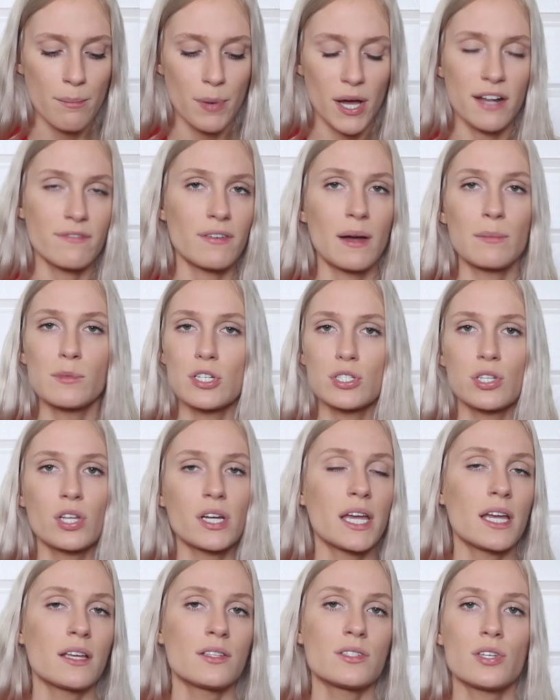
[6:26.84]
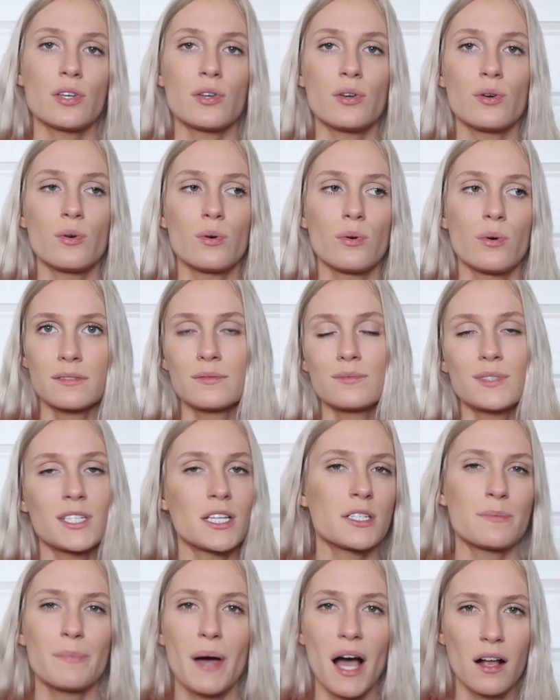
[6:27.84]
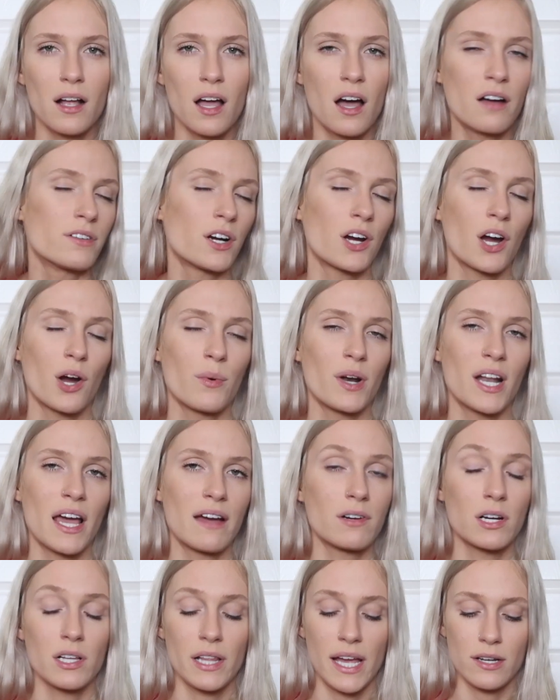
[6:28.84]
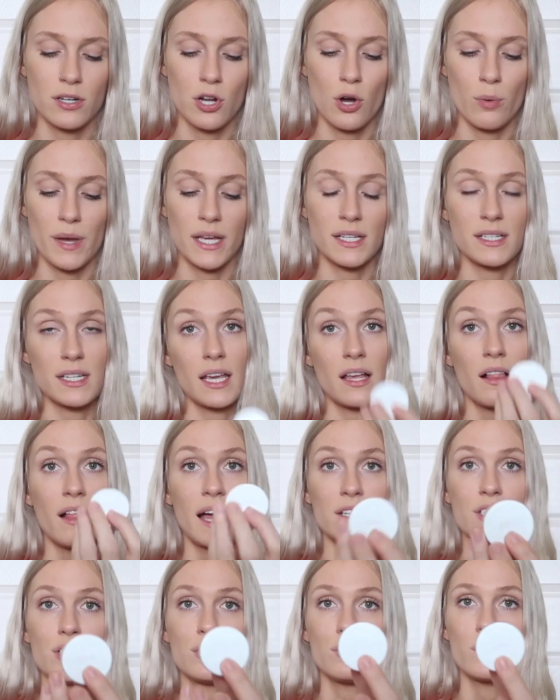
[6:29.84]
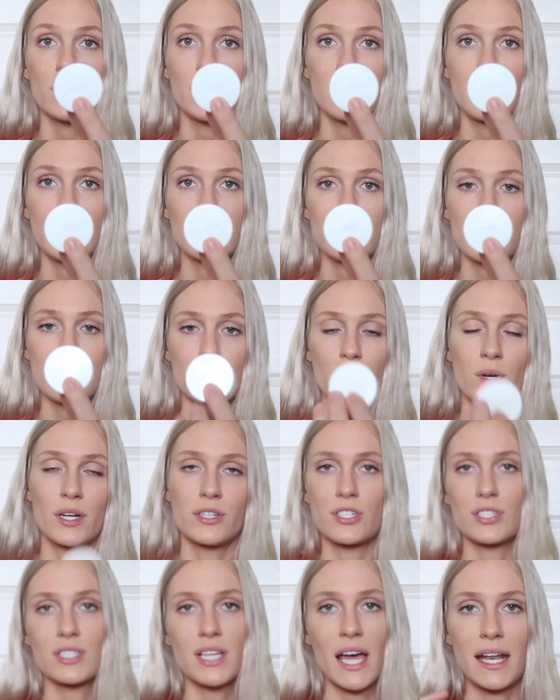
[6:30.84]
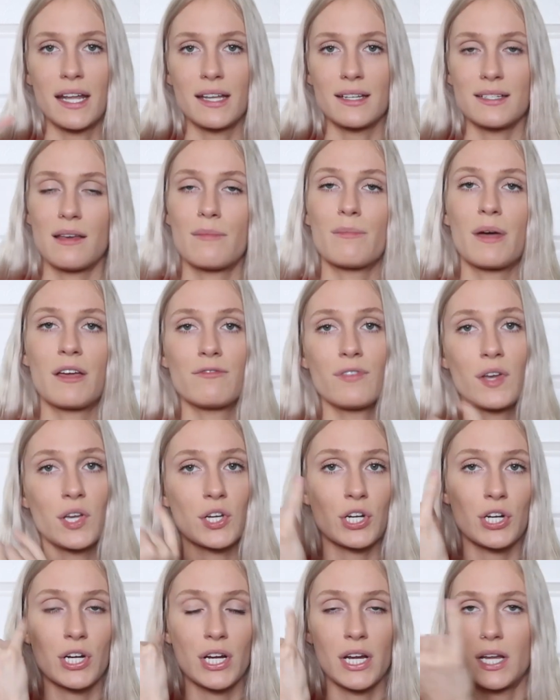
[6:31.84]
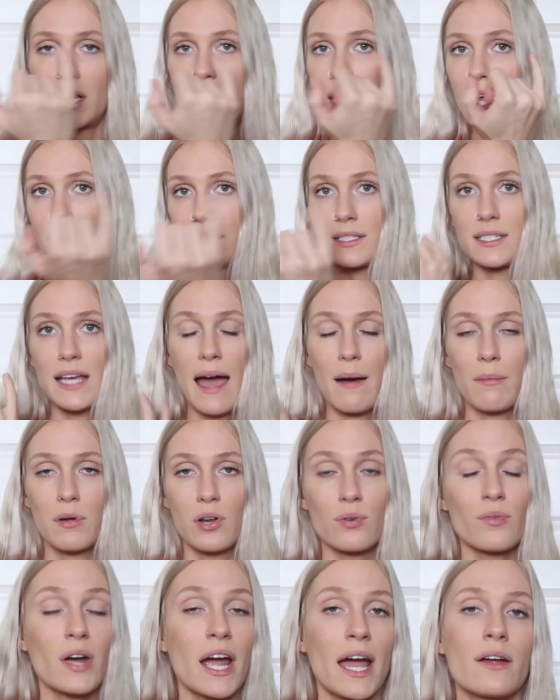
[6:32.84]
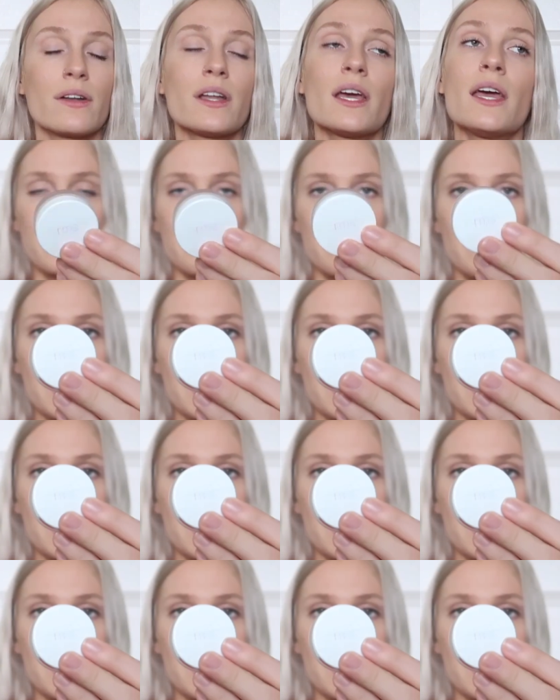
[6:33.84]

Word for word: But if I'm just looking to, to spot cover or whatever, like no big deal. I do really like this one. Just kind of dip my finger in and tab it around.